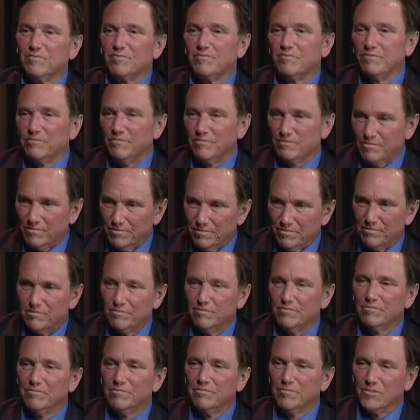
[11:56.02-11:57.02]
or 21 or
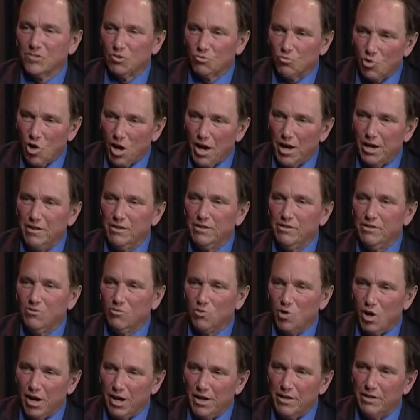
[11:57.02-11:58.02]
somewhere so there was like right, a 3 to
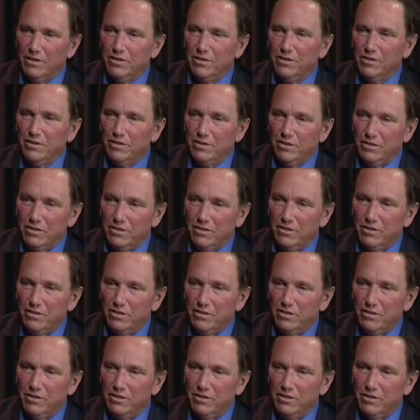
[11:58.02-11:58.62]
right. 3 to